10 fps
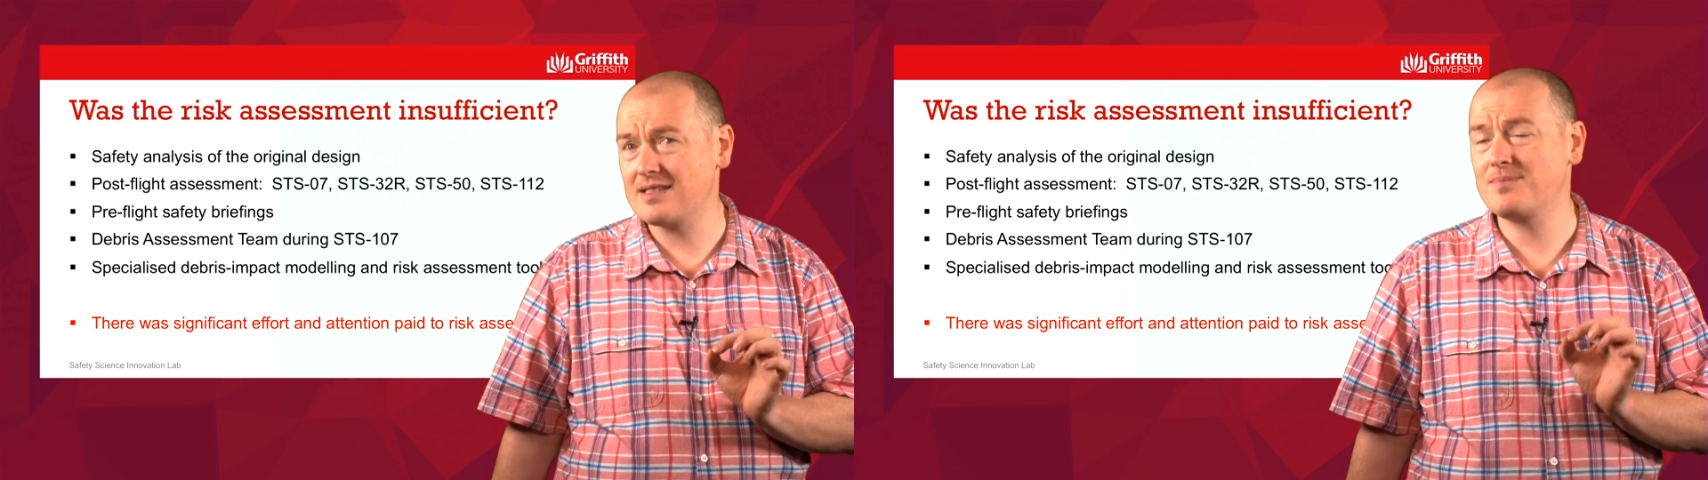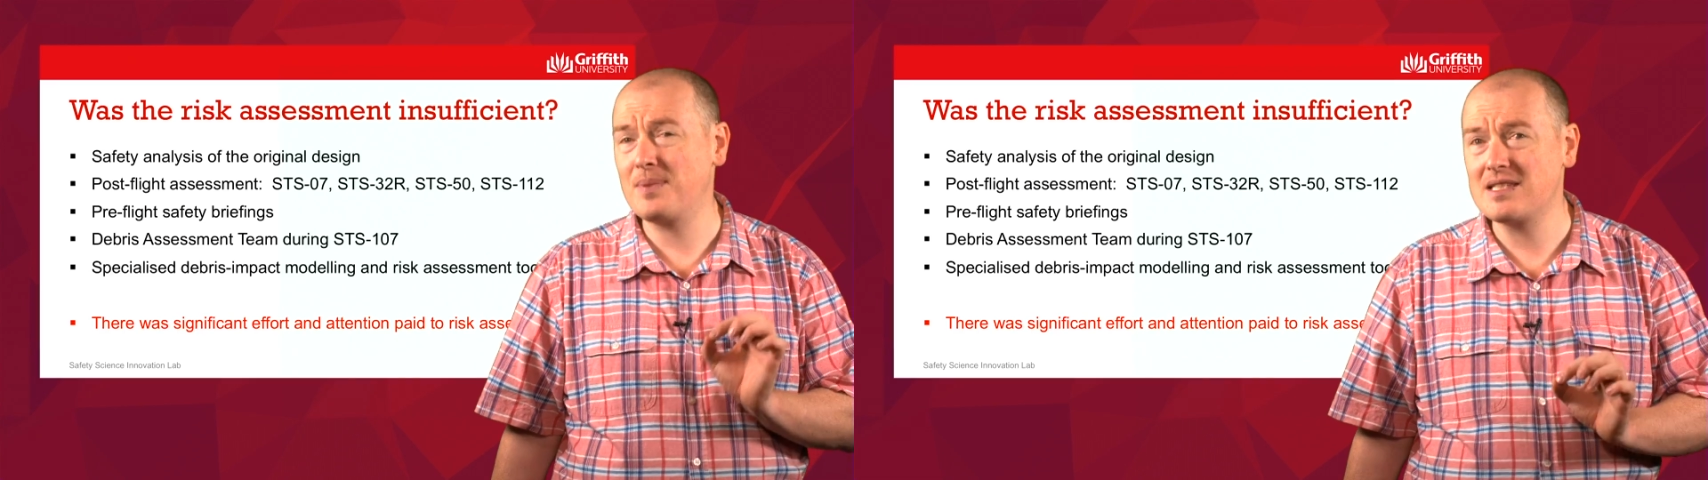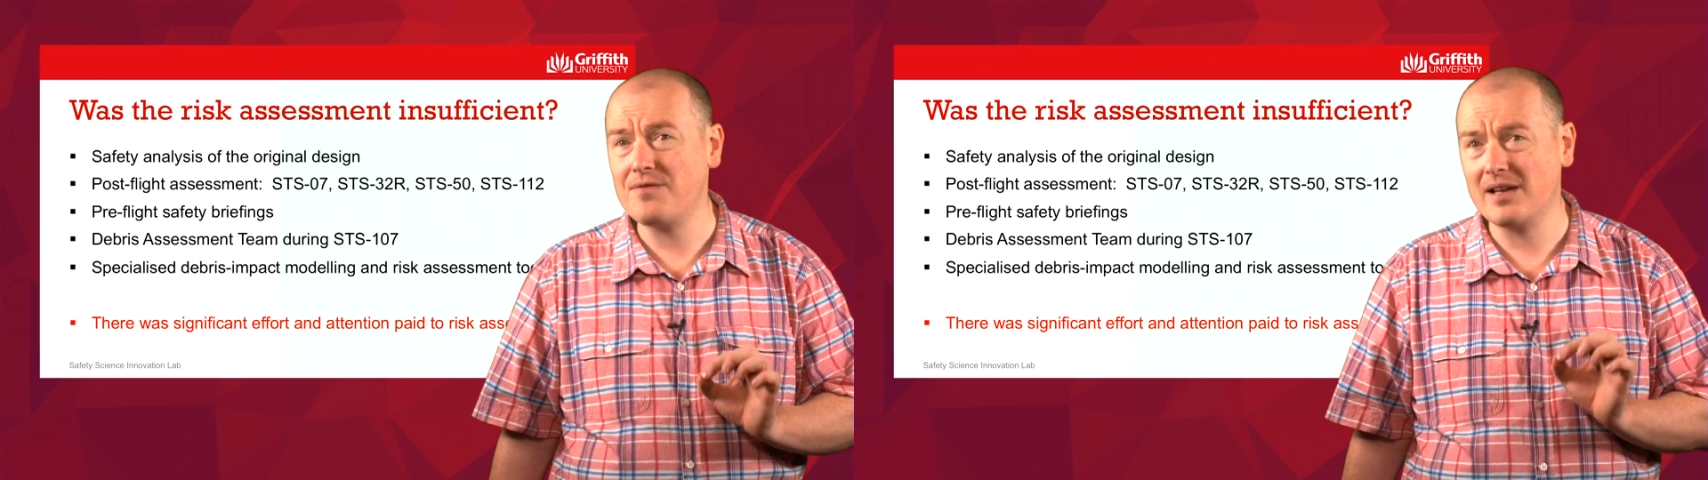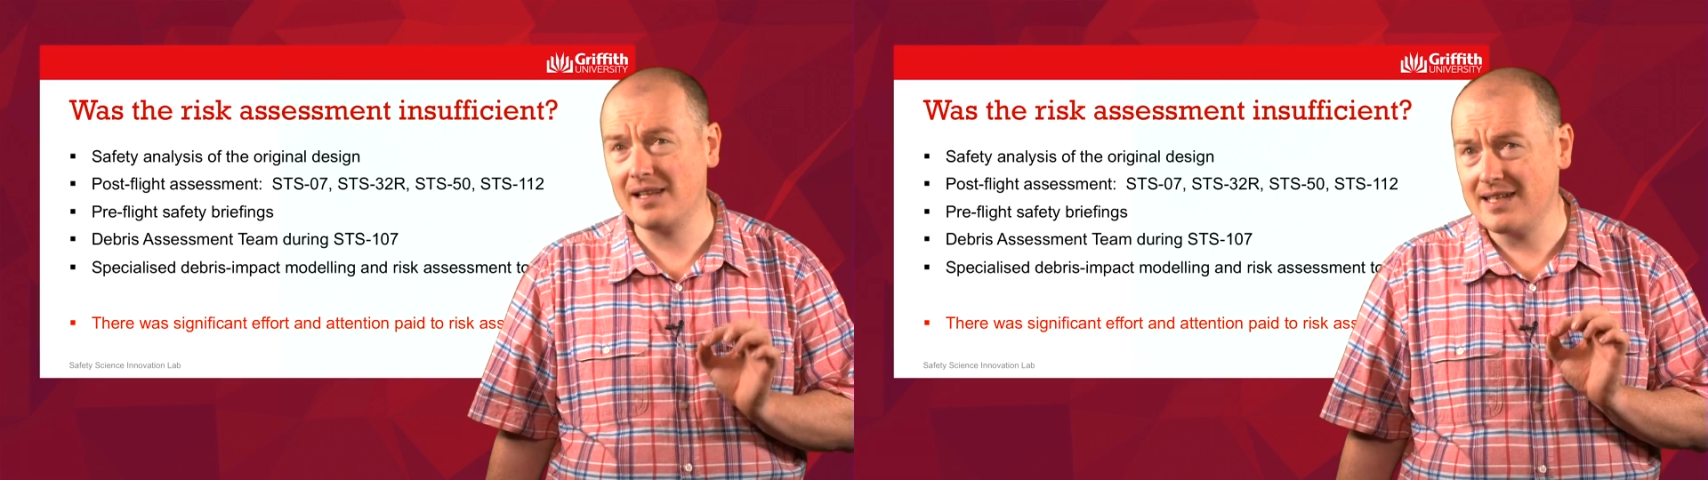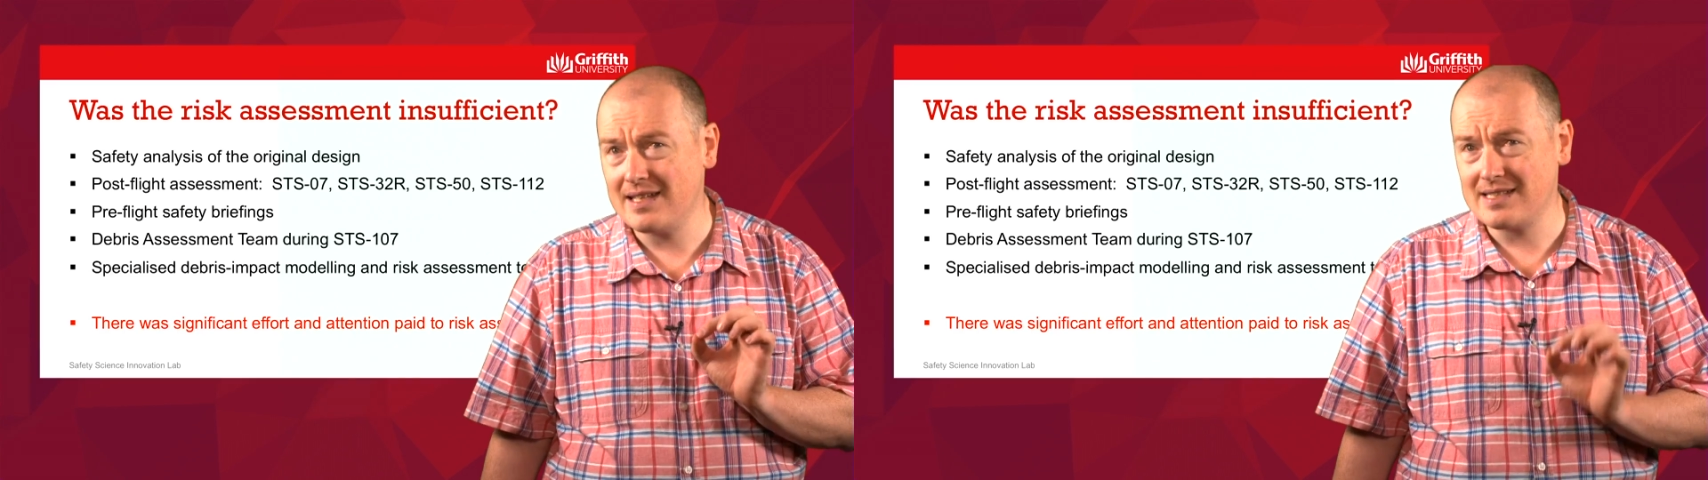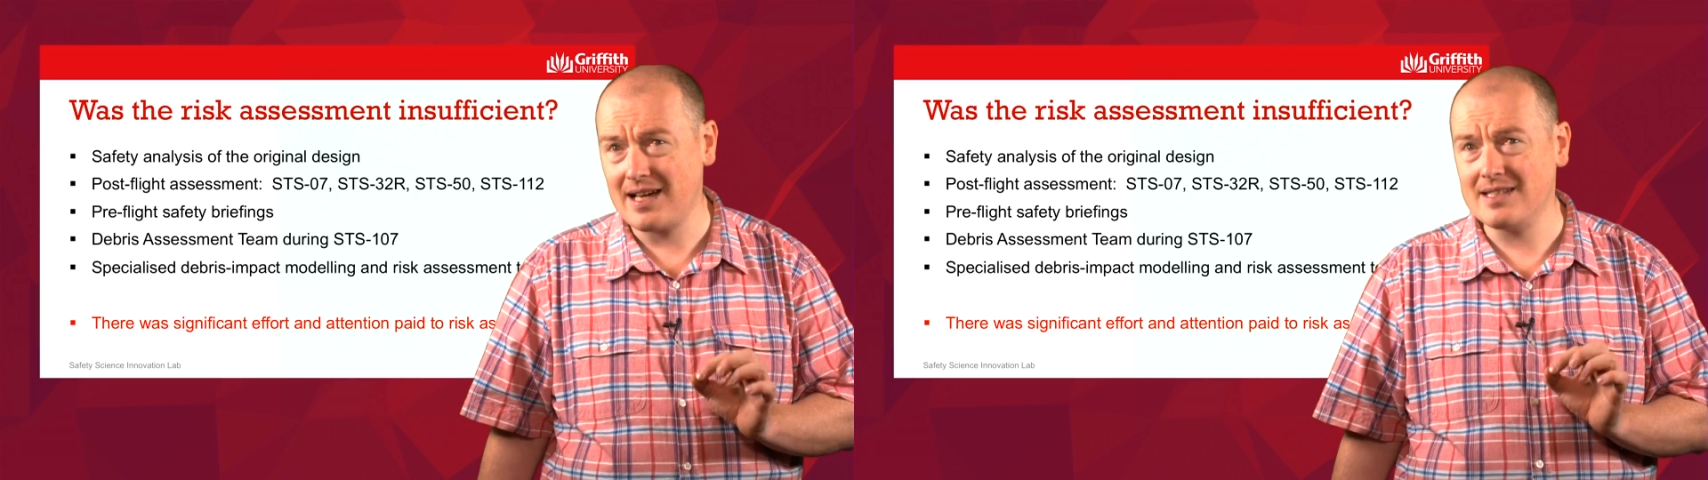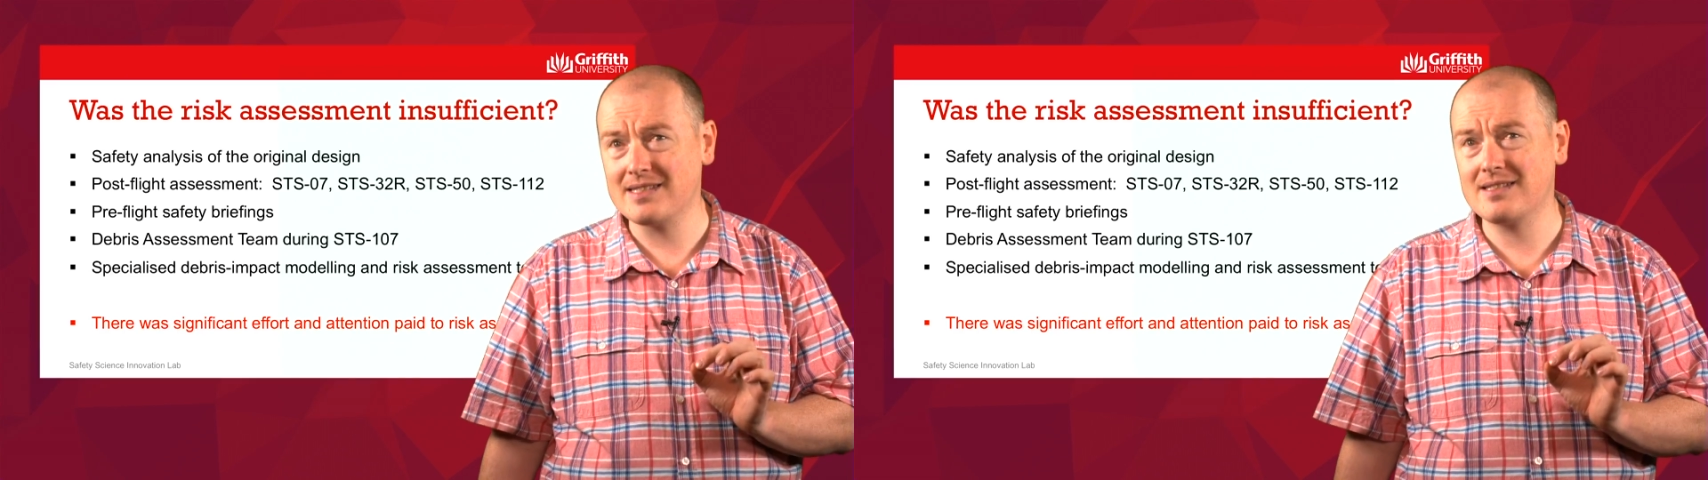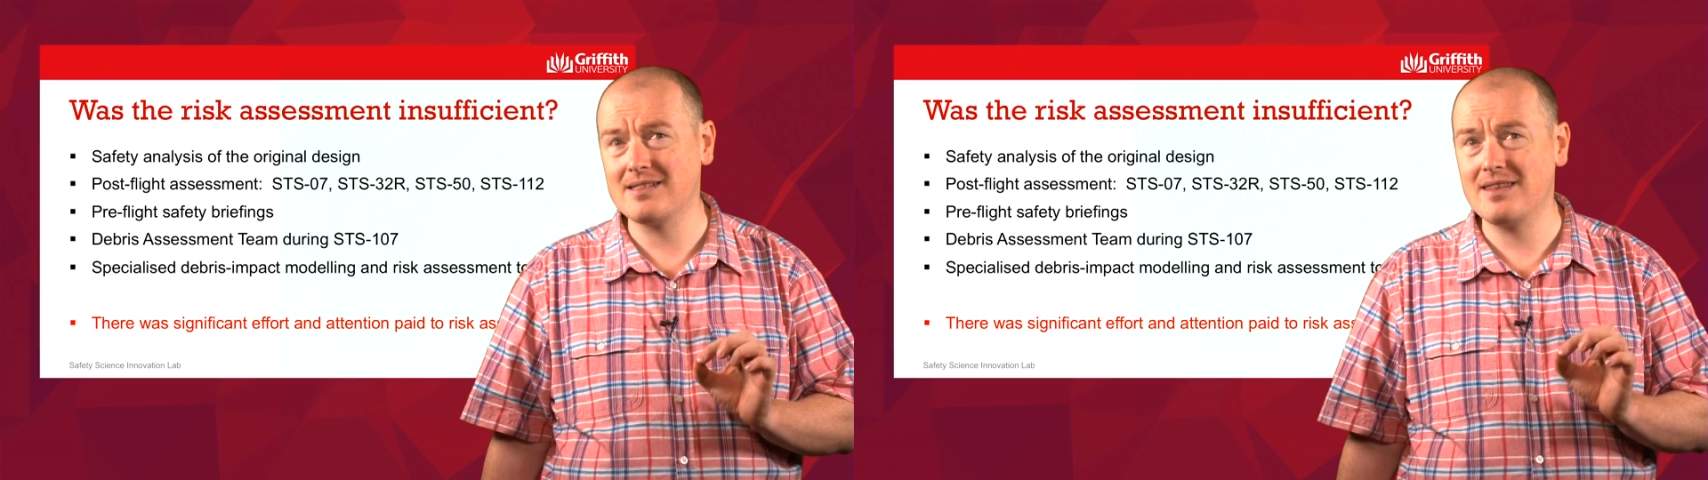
specifically discussed